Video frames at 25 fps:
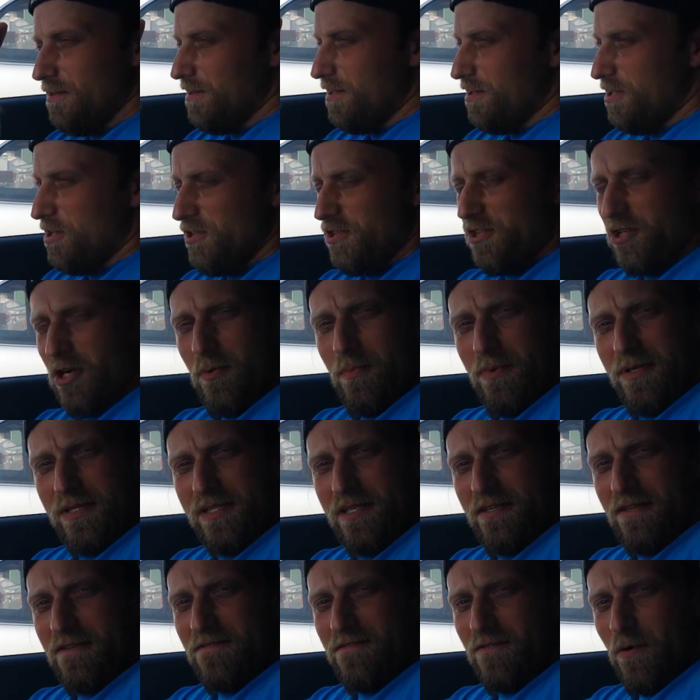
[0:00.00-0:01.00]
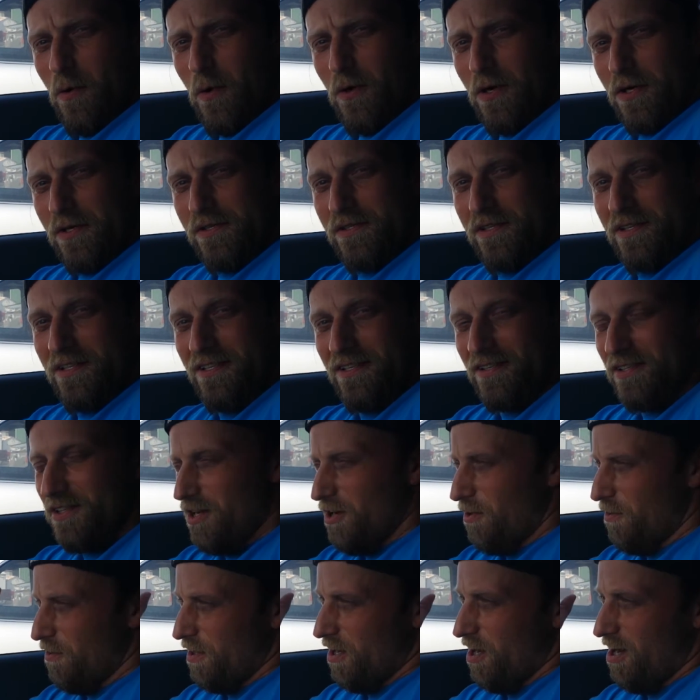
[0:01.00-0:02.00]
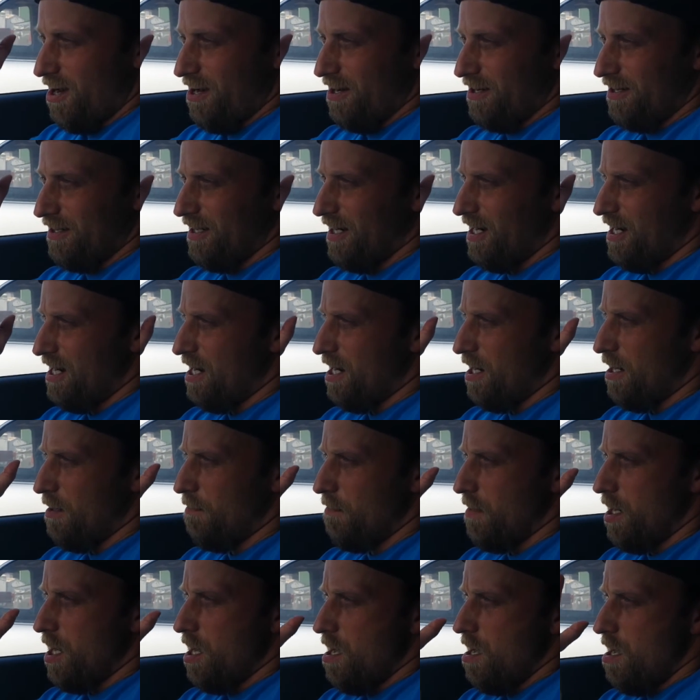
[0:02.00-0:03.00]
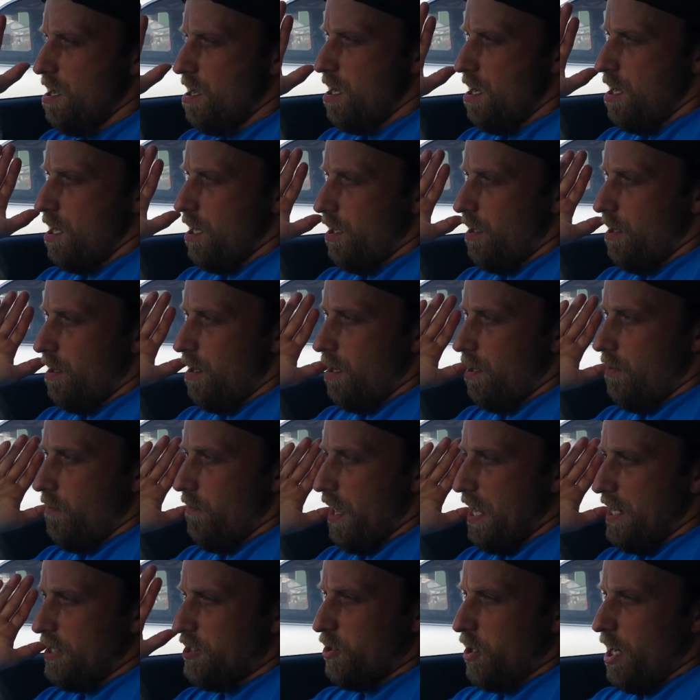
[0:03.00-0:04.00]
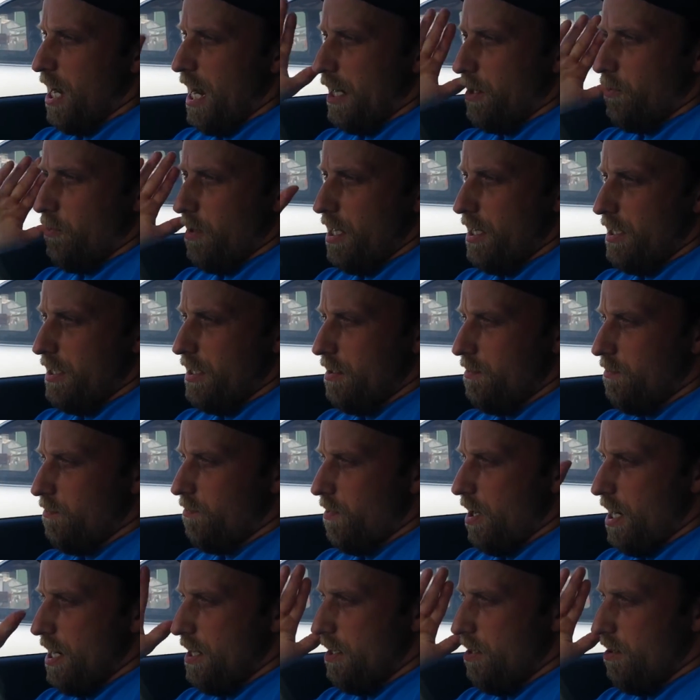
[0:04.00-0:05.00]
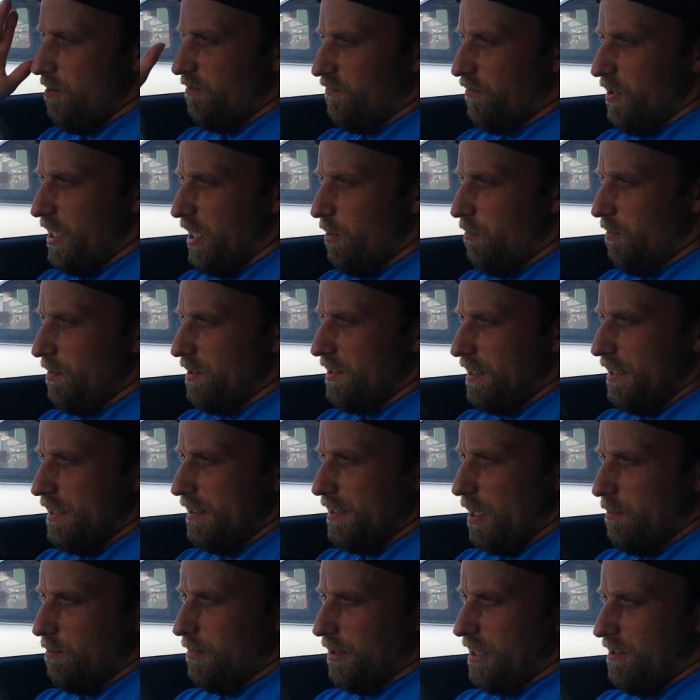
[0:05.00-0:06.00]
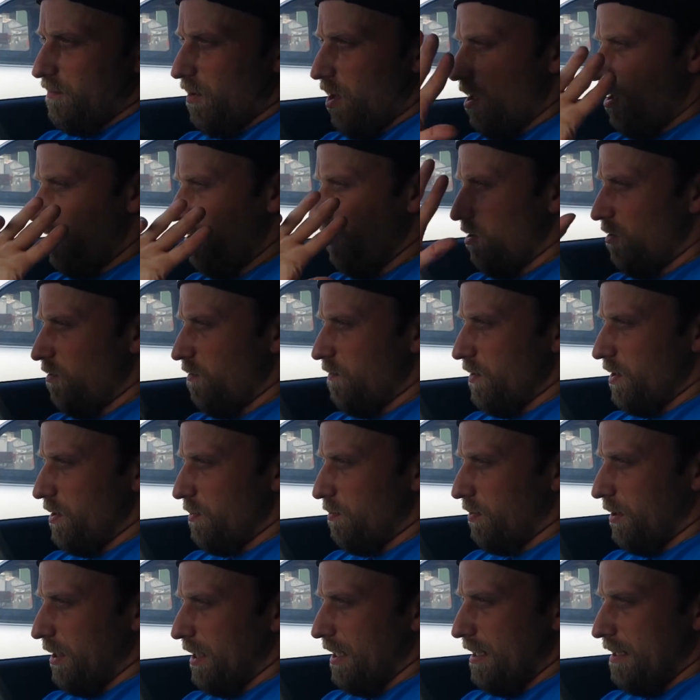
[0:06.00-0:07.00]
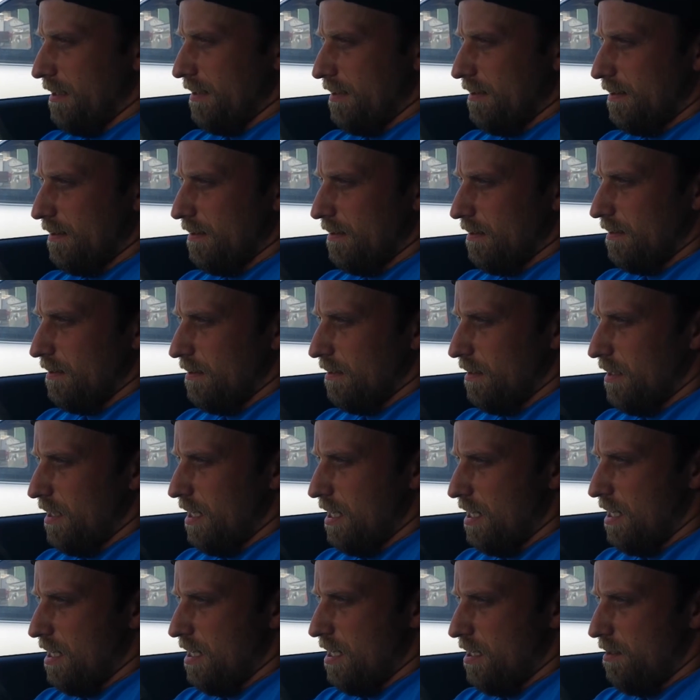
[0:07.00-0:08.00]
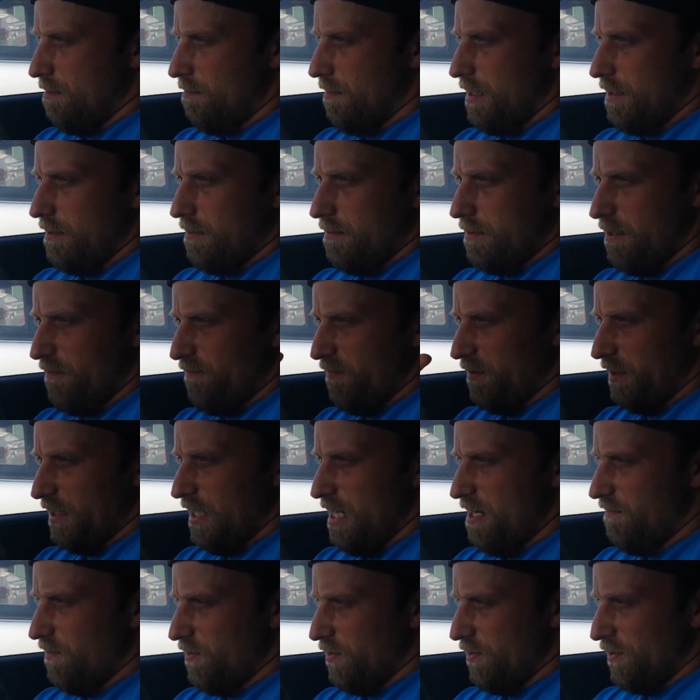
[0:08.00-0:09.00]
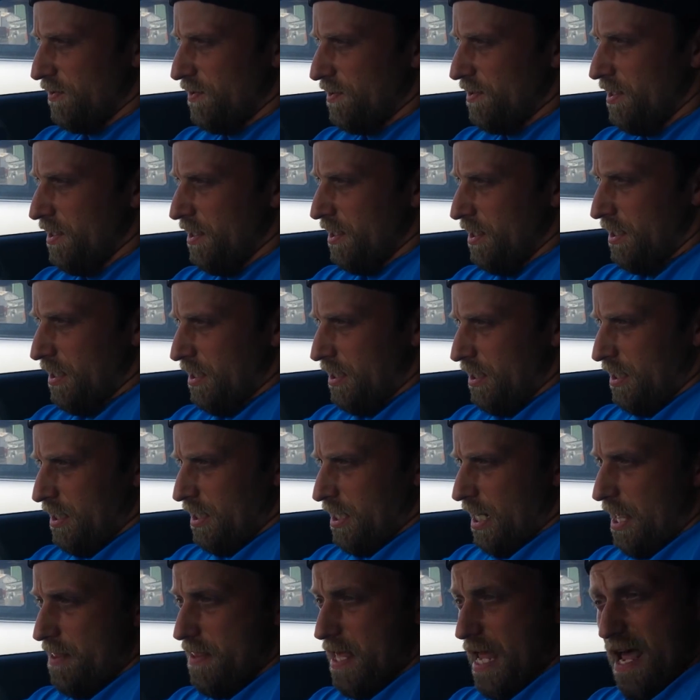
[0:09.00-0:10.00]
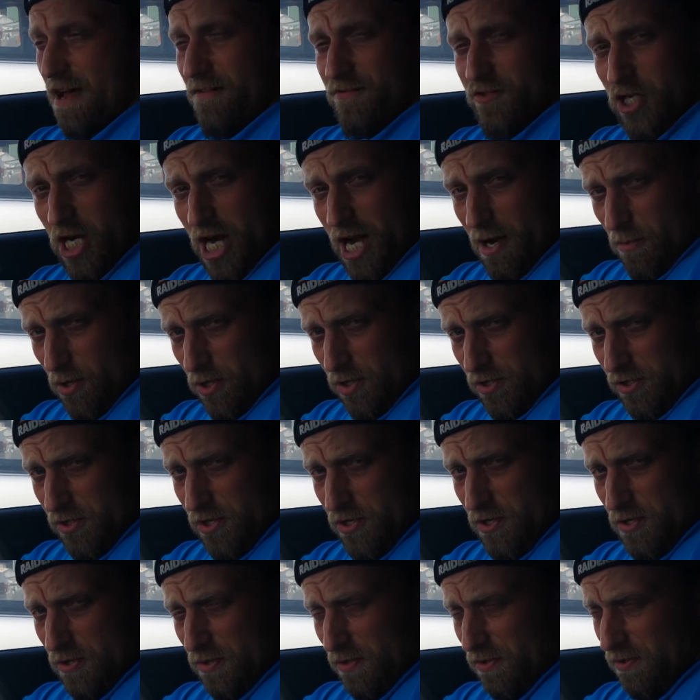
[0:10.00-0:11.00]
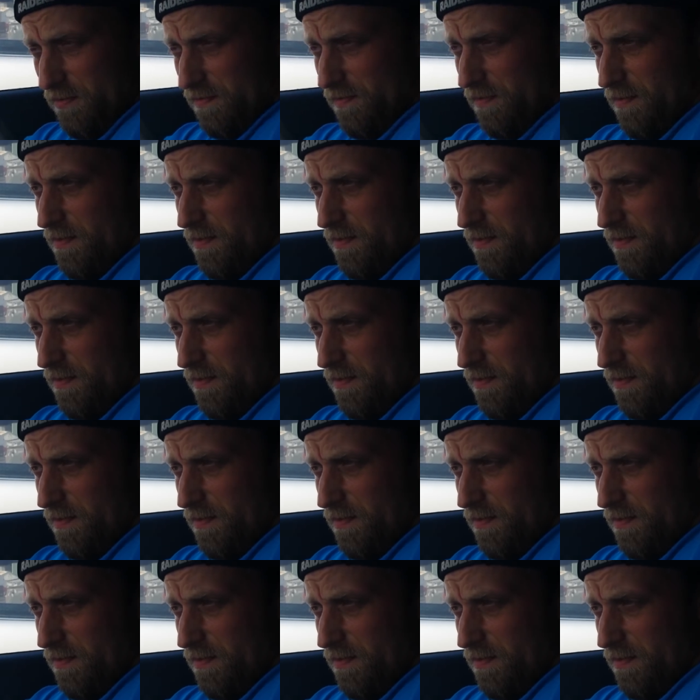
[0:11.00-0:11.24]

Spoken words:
It's a disturbance in the Force is going on. They track radio frequencies, I believe, all over the place at different levels. And they have jammers too.